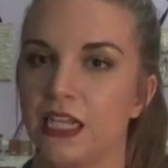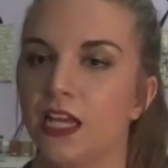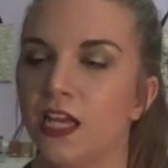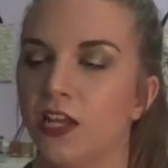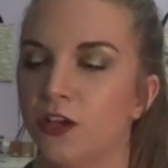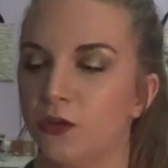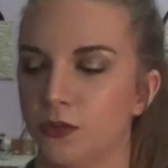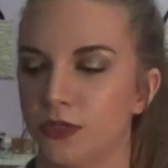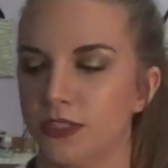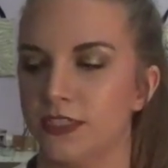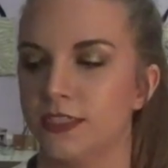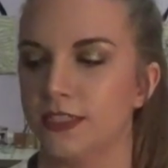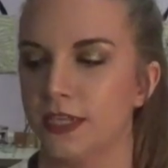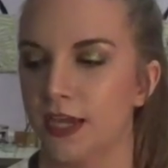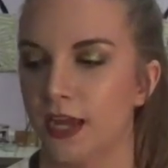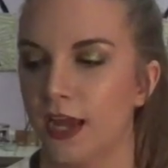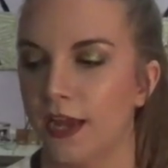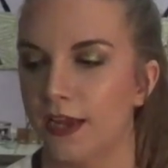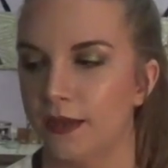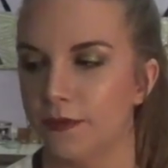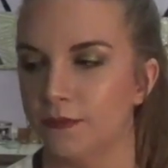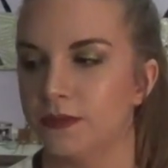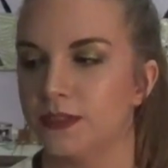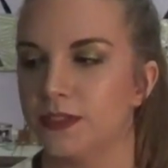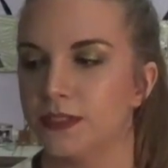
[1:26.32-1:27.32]
it was
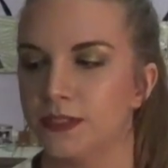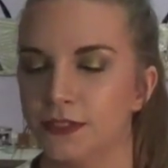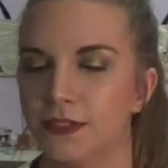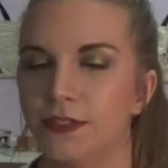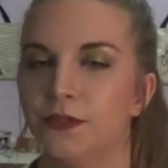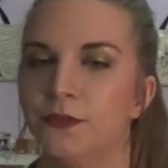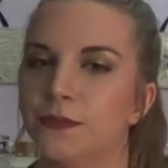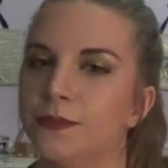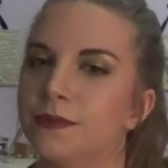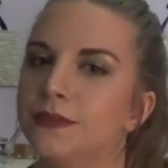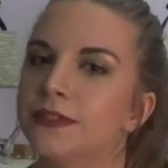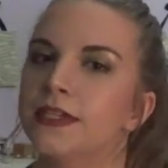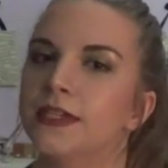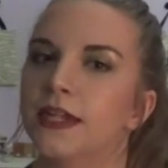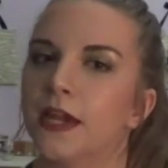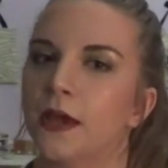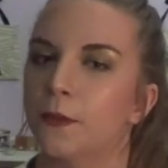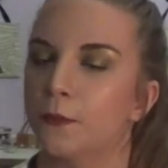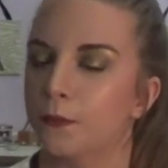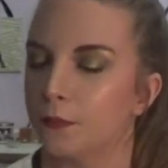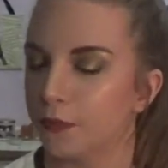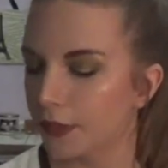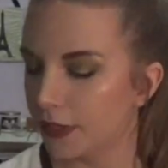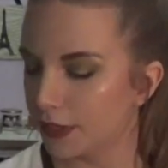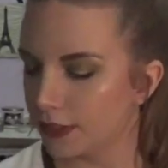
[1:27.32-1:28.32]
time to use it
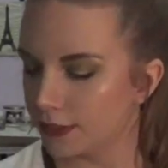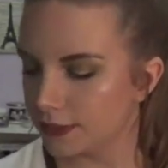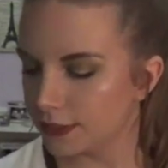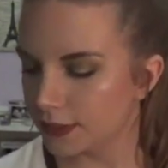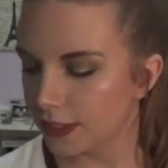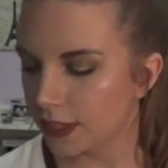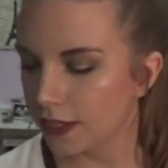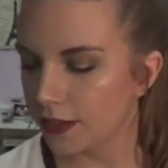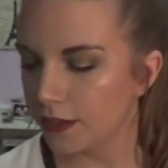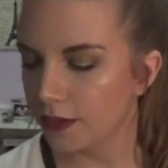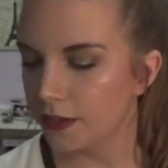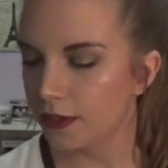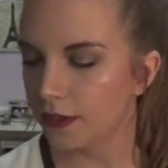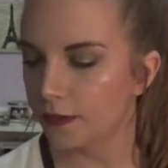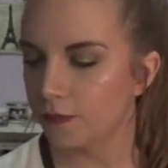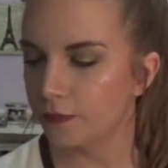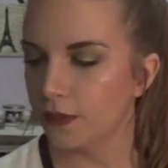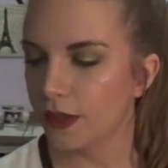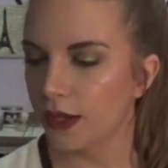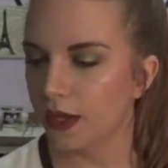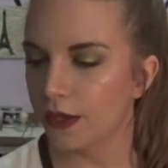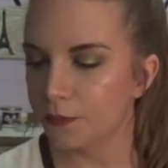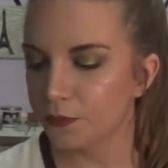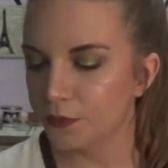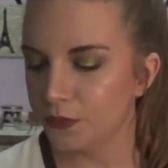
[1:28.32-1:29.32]
up. But
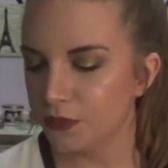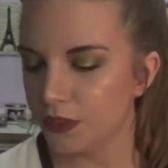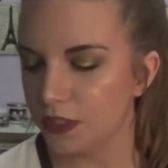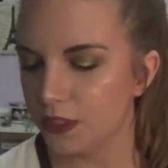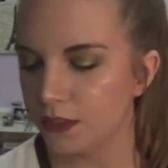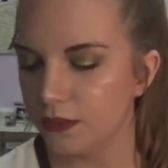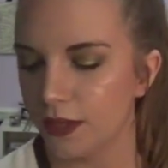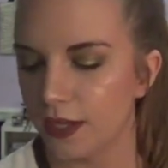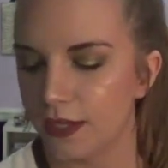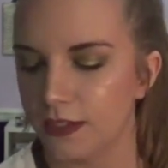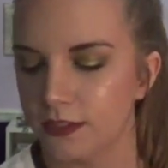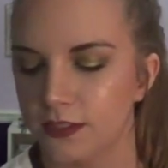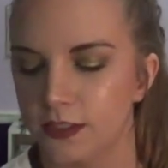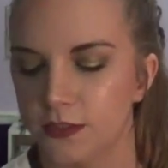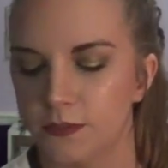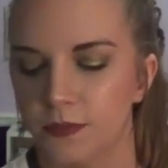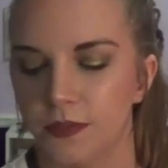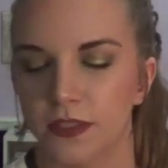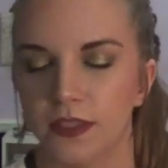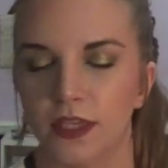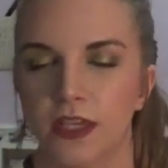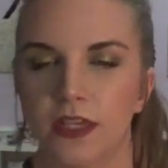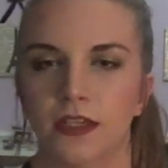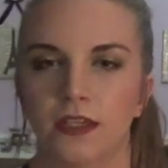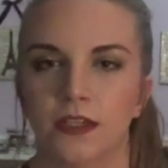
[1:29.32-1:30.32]
I'm really glad to be
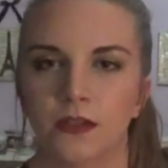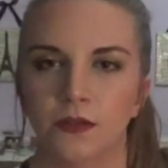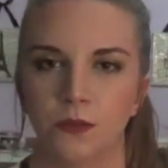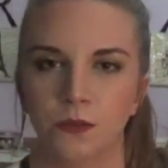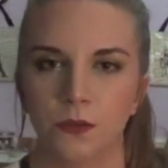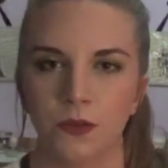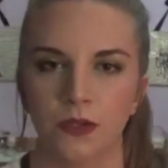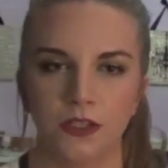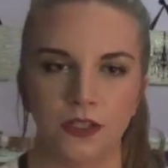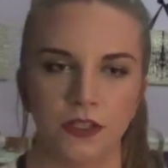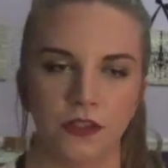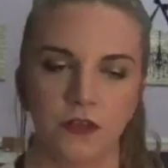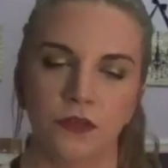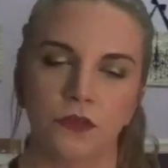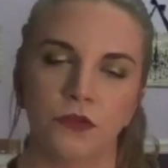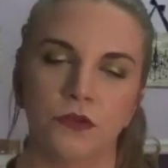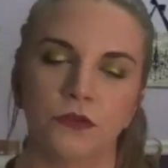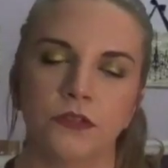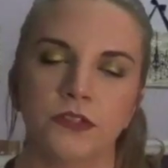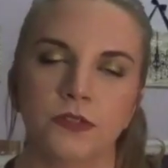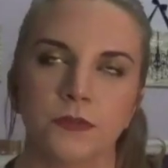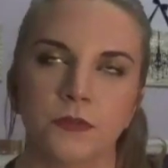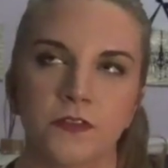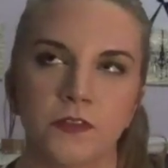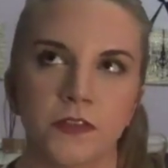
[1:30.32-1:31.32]
like working
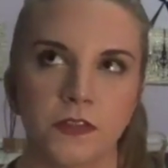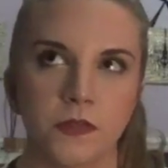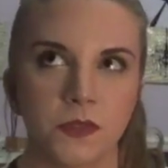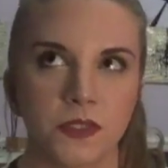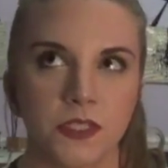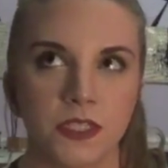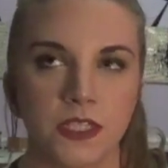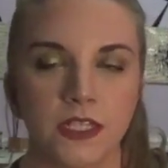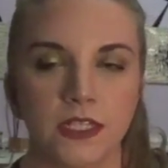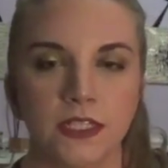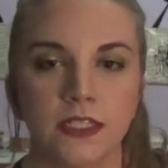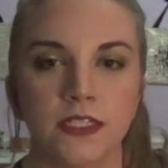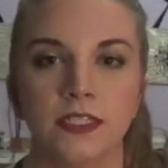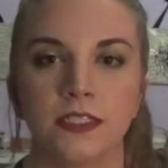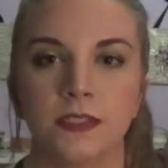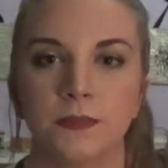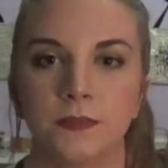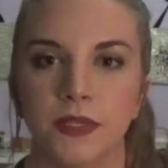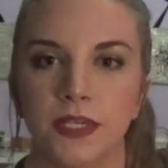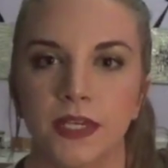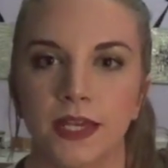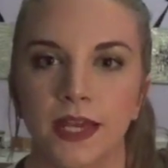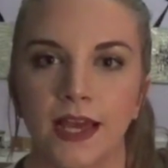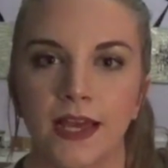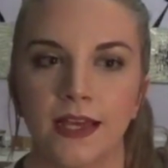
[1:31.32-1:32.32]
through some of those things
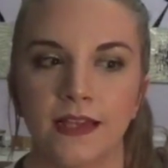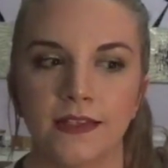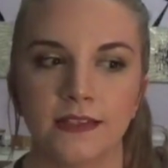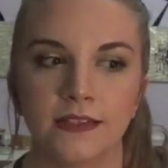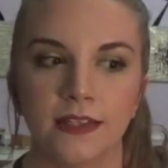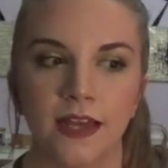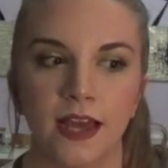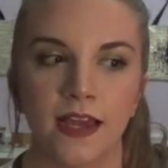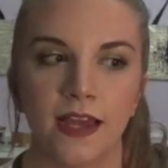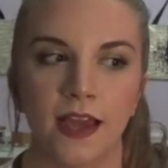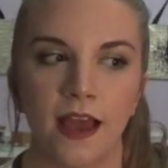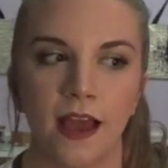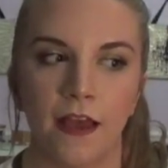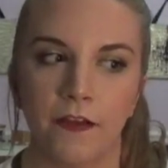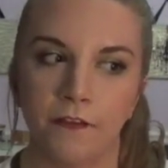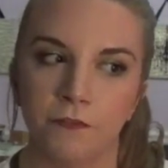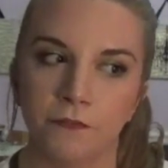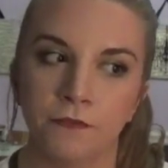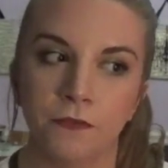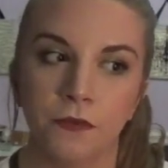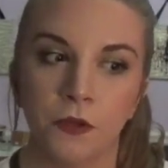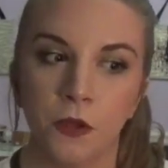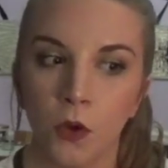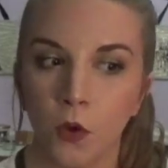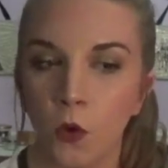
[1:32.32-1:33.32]
because I have
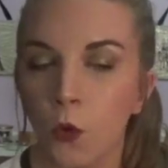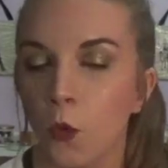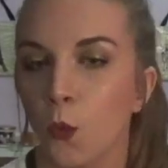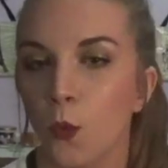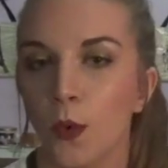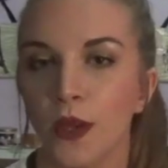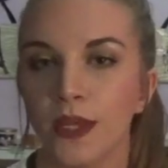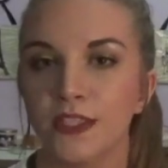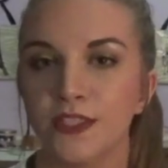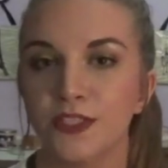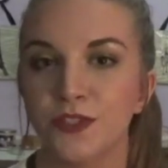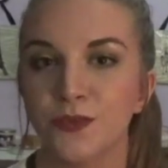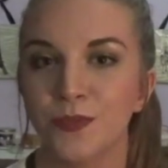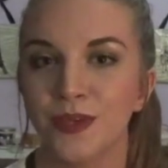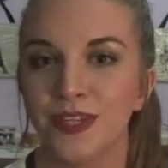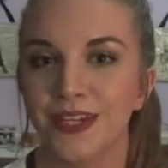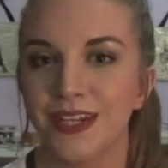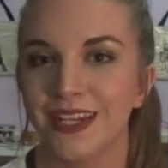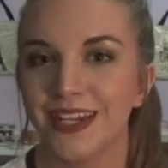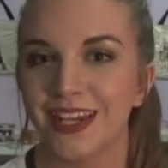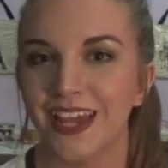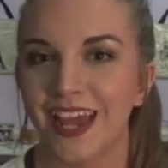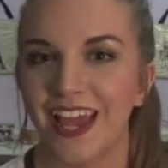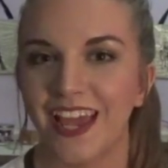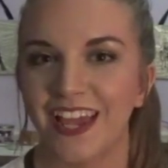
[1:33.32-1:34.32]
way too
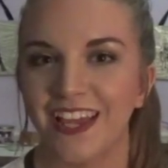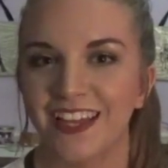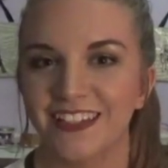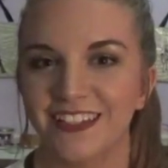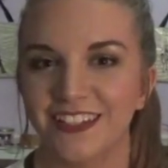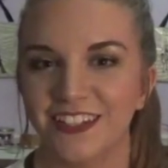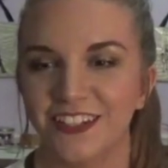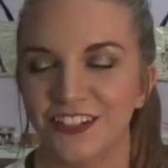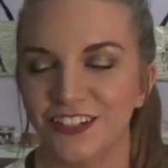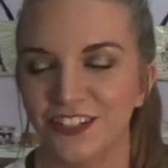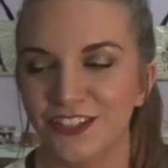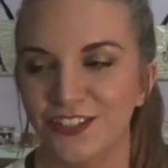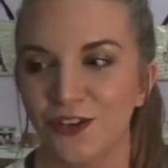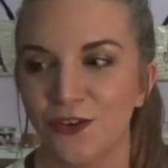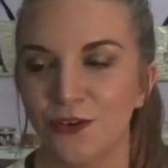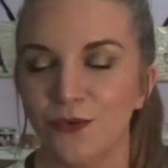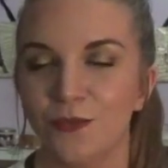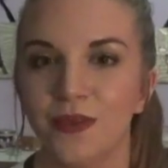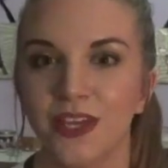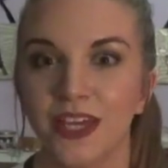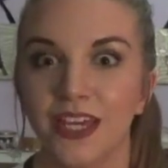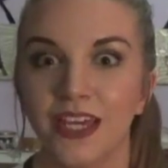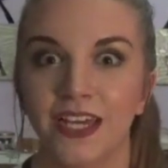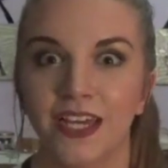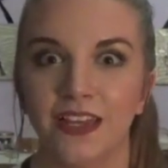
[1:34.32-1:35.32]
many and they're so
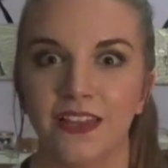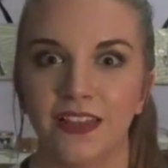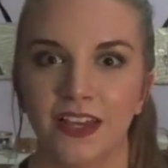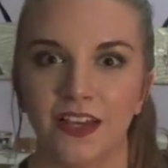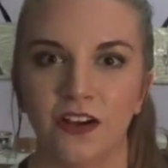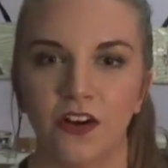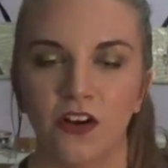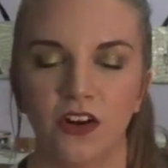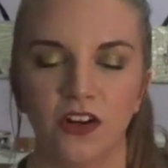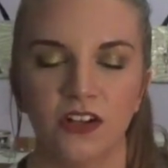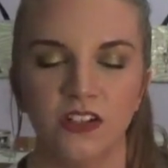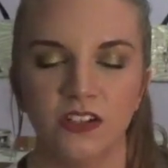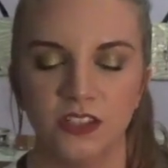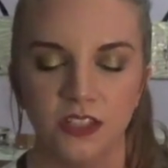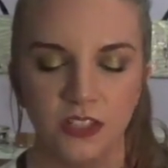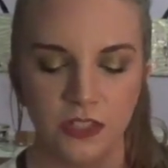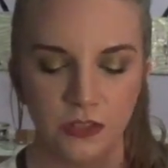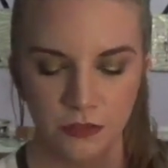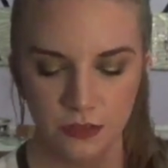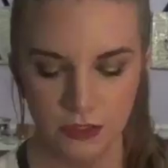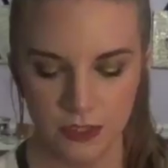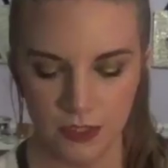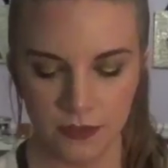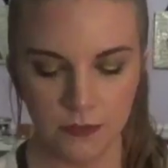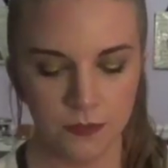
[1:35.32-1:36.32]
big and like hard to
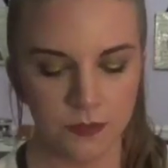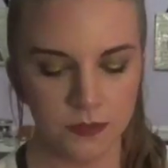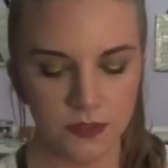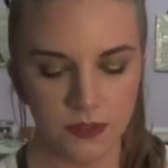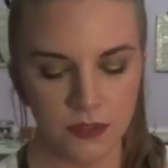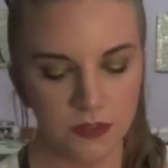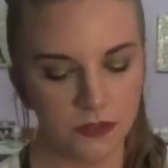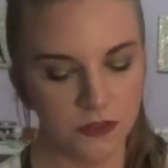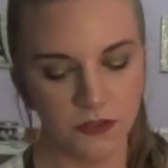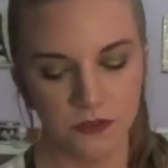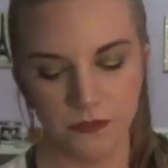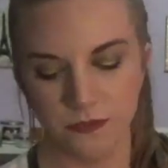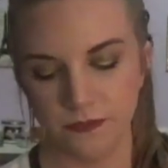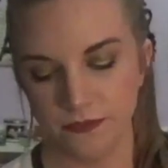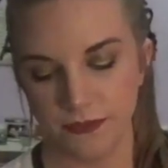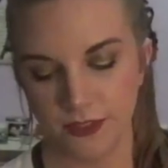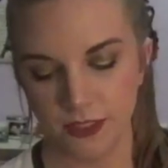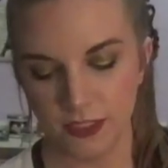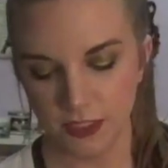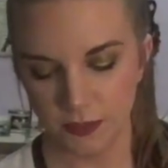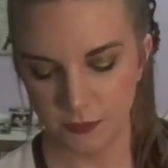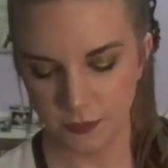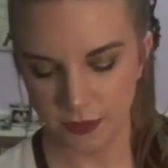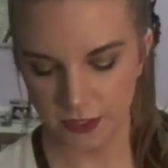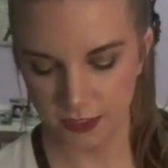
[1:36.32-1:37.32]
use up. So
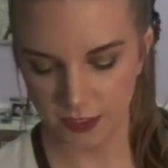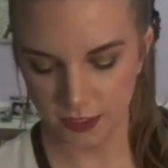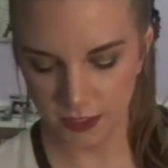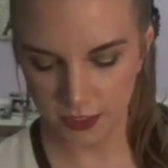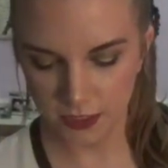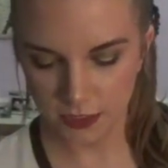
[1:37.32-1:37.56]
anyway,